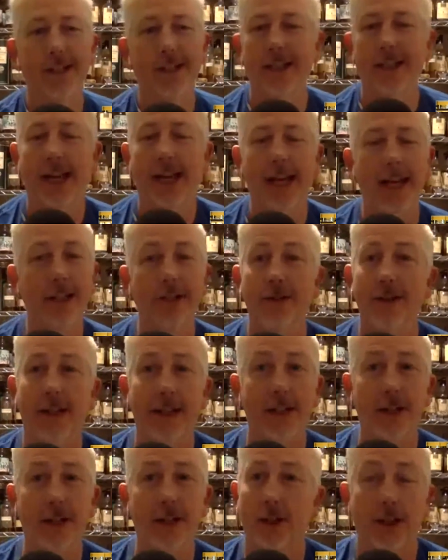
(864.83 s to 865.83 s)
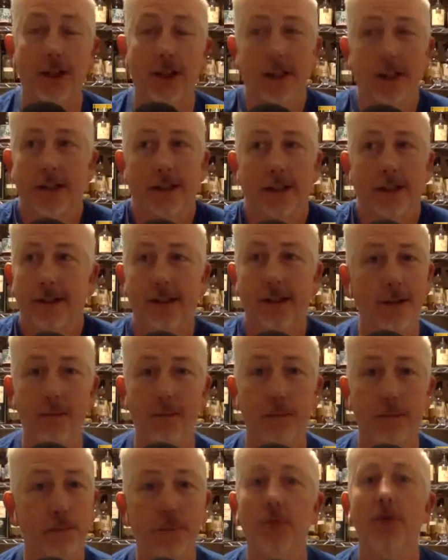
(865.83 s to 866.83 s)
catering is just
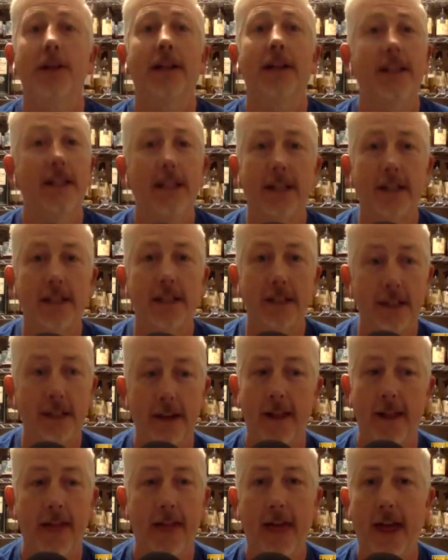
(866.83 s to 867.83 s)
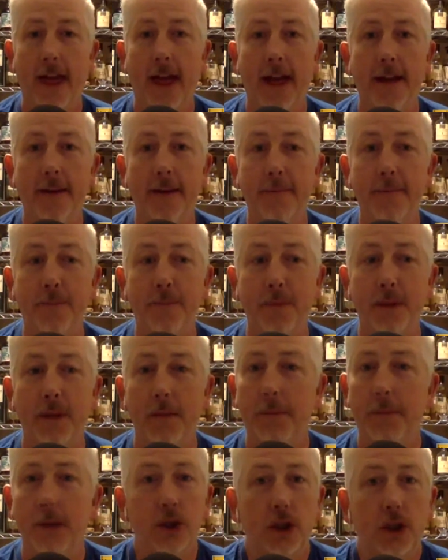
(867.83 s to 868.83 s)
brilliant.
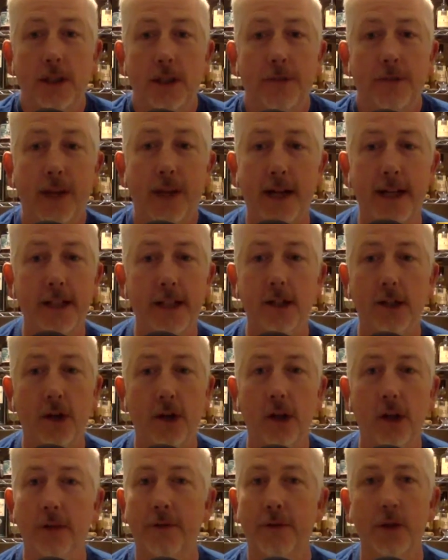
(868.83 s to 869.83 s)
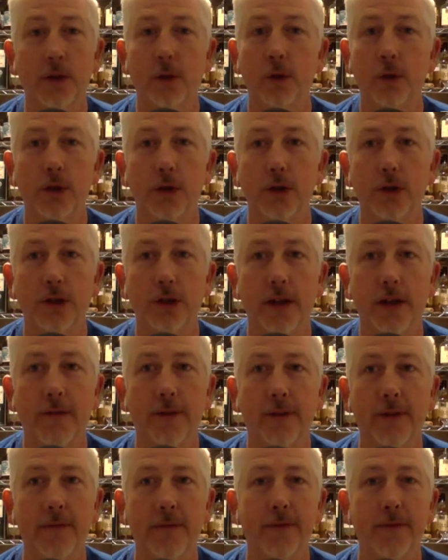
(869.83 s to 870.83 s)
But she flies all of our kosher stuff
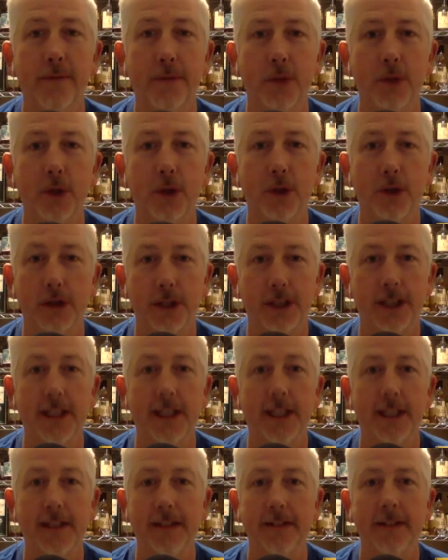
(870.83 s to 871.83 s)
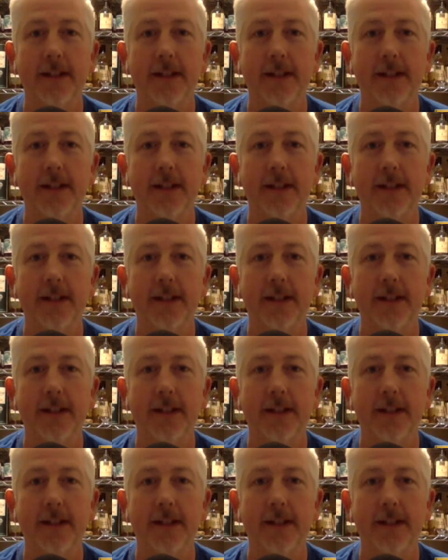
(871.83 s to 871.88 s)
in from New York City.